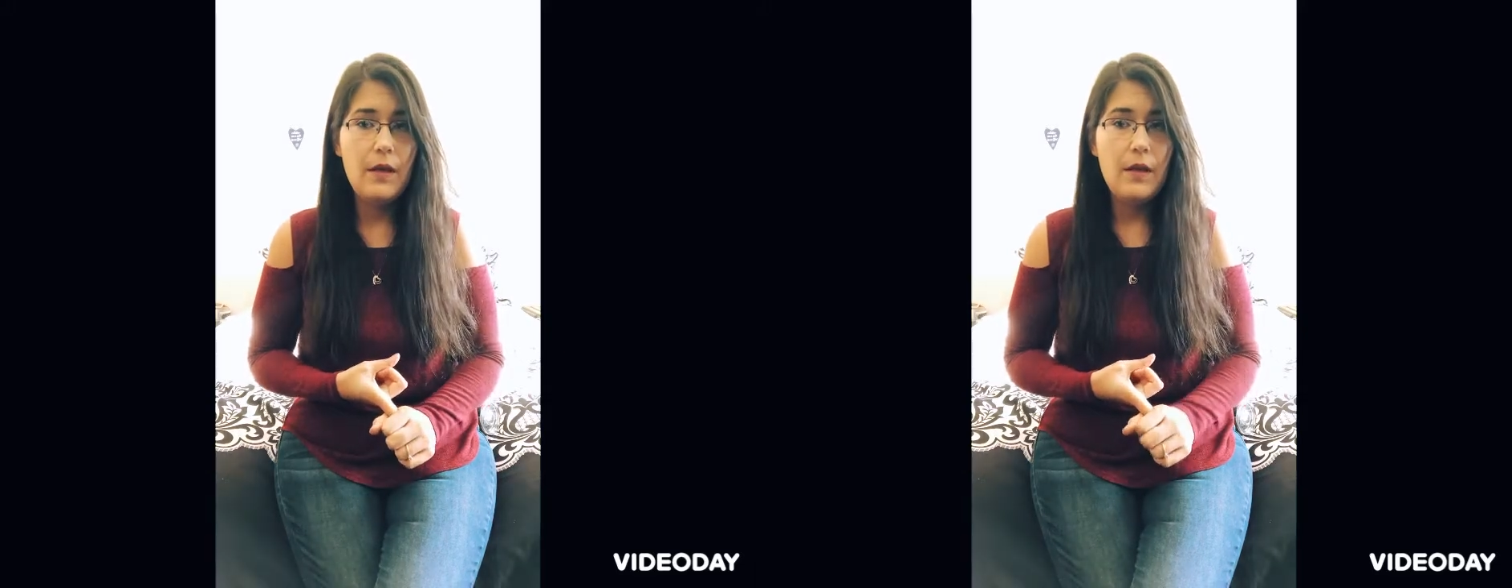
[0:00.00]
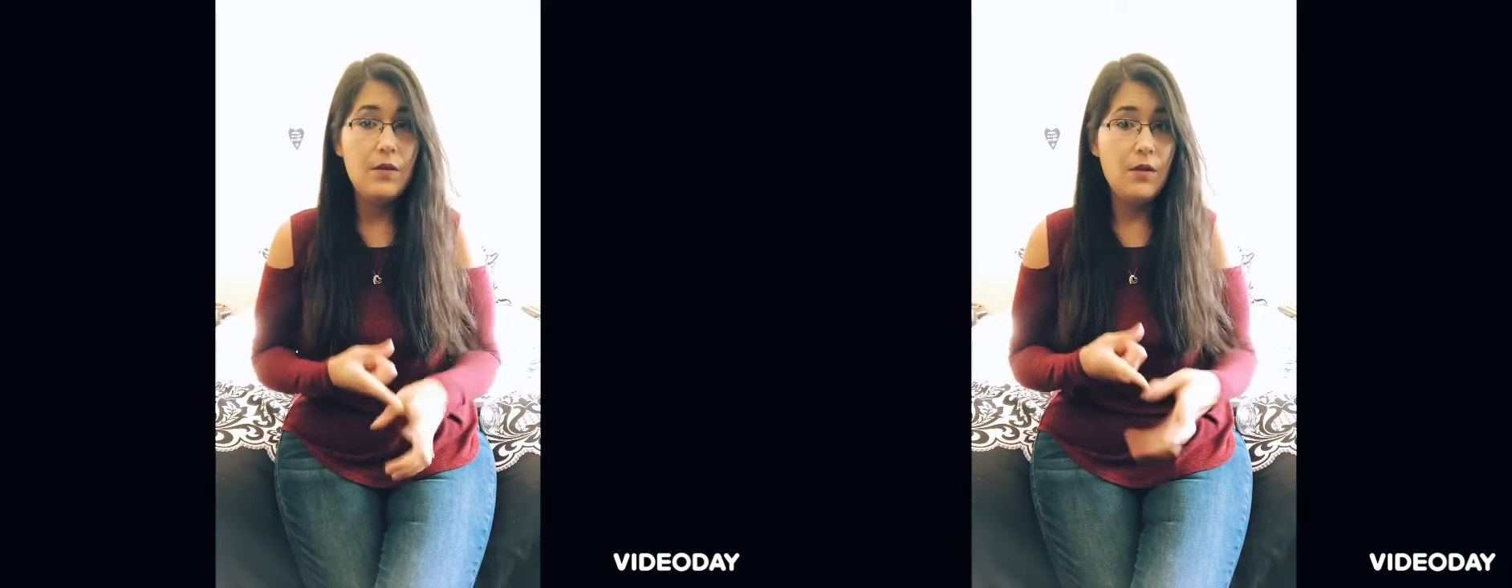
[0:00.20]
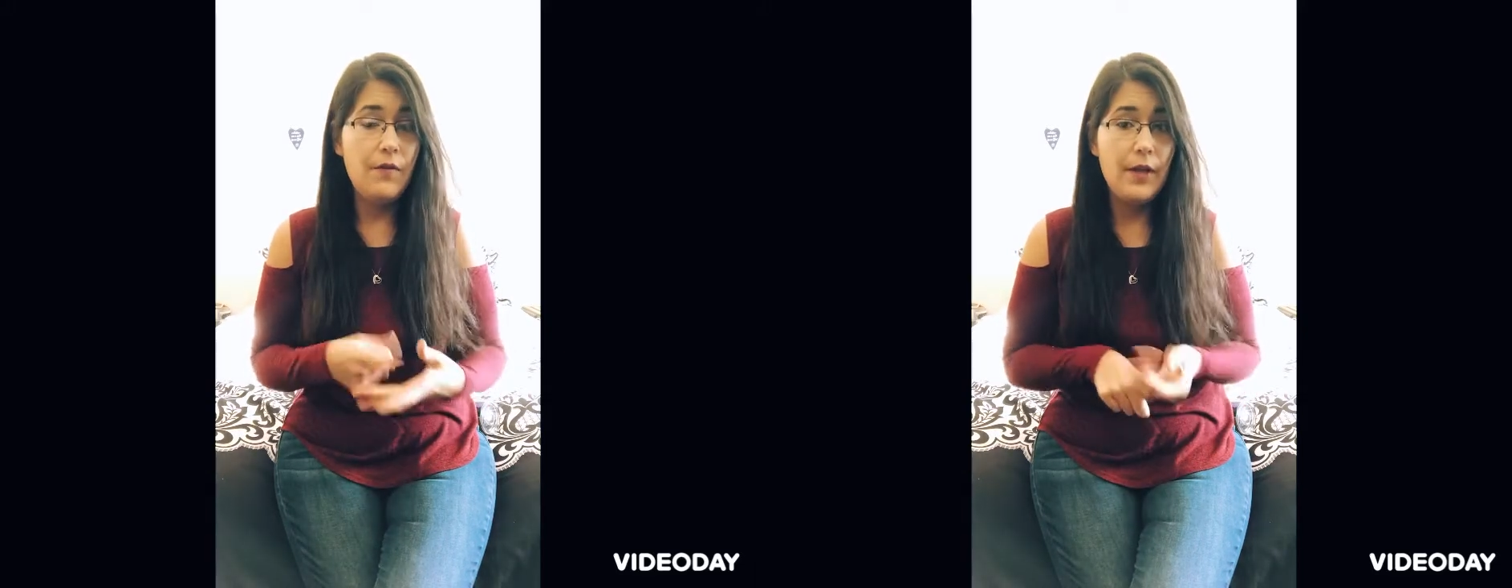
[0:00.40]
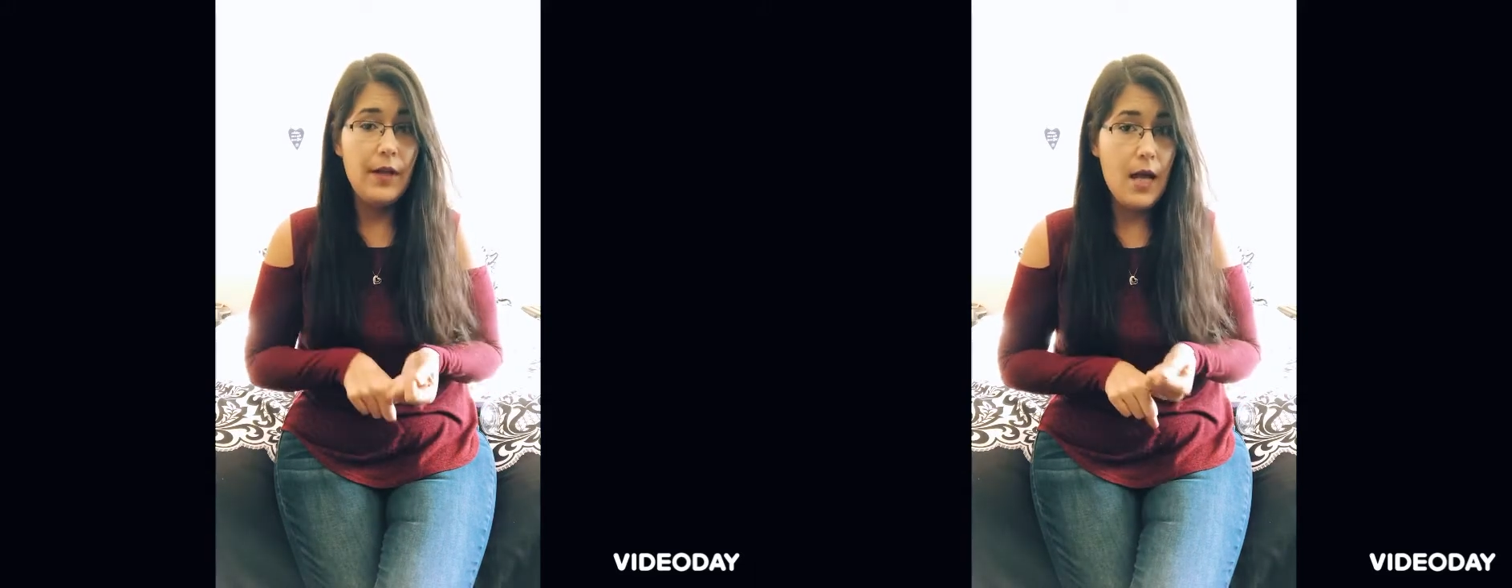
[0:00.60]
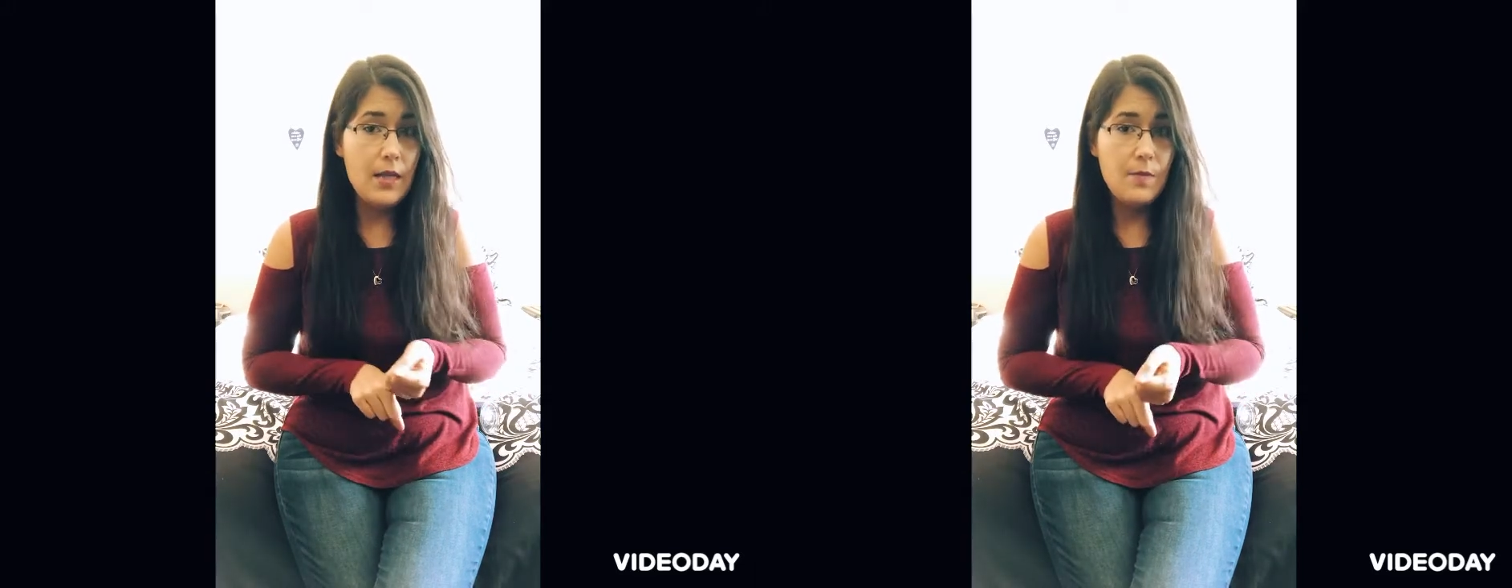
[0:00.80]
So if you're not
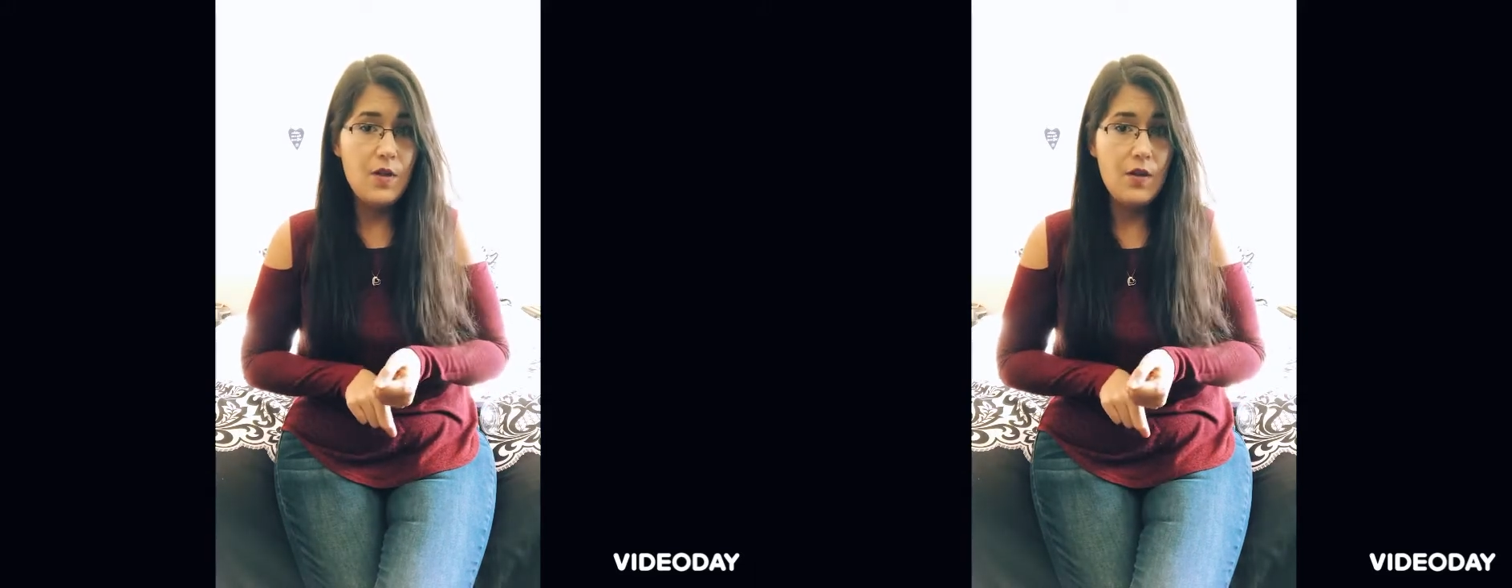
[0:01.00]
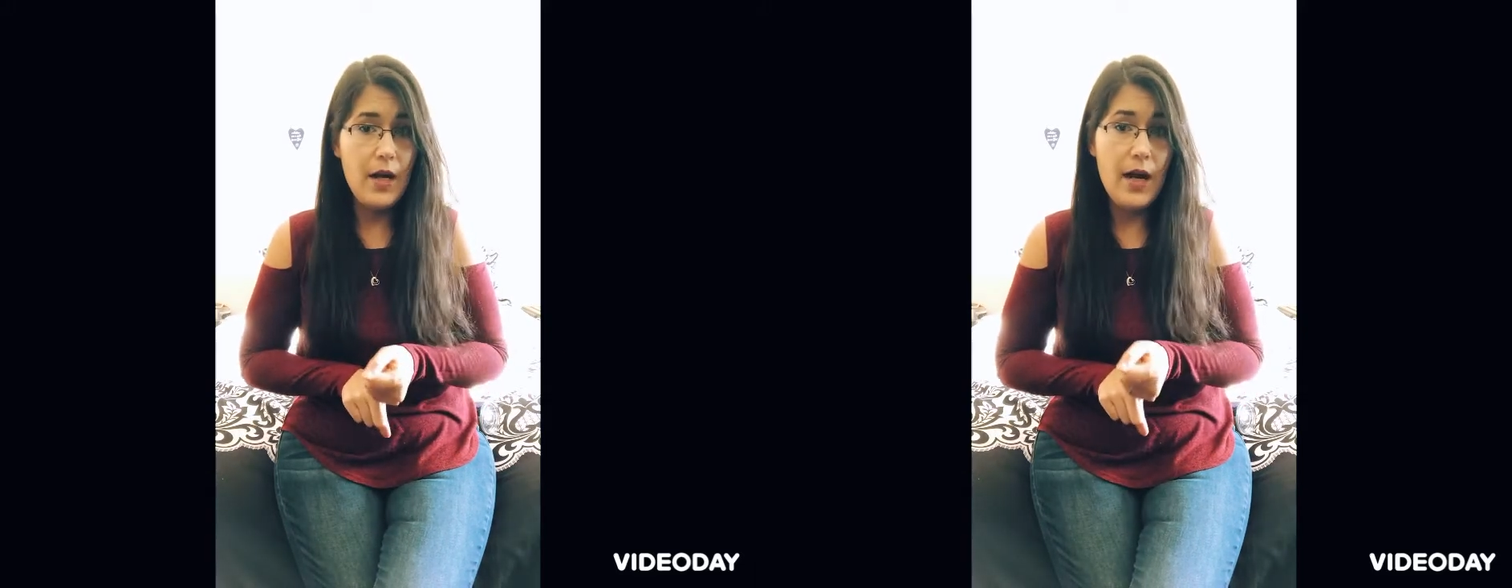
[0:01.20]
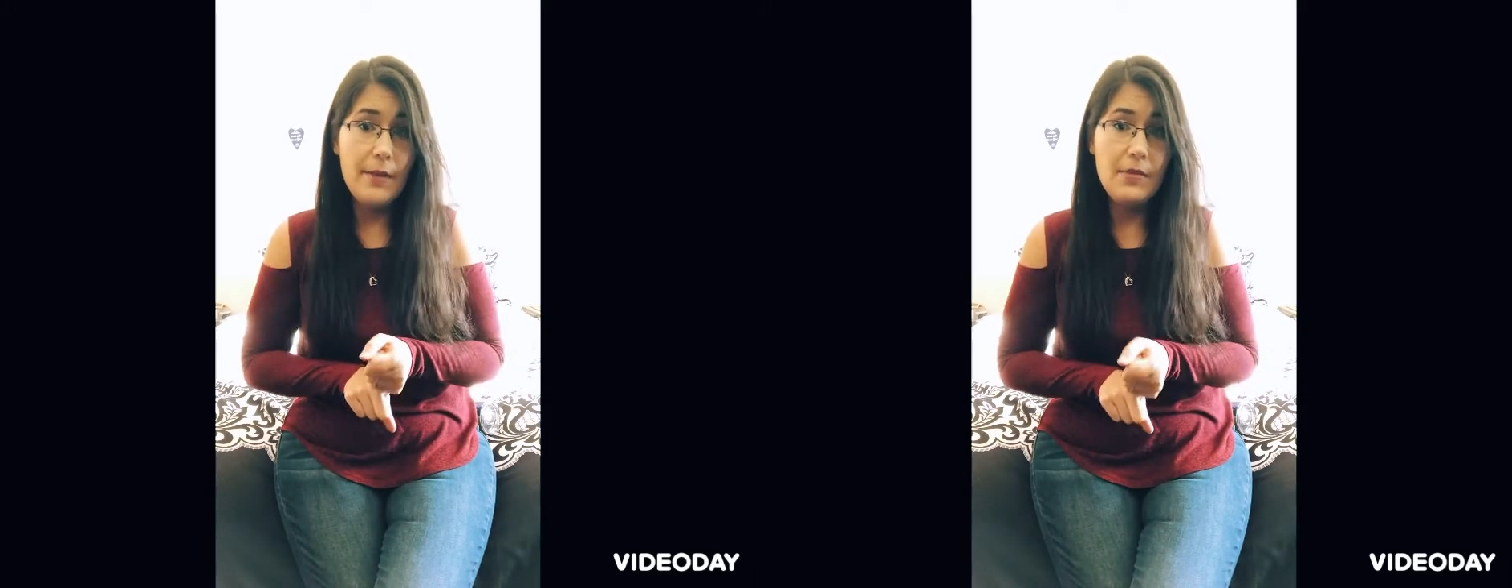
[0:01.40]
subscribed,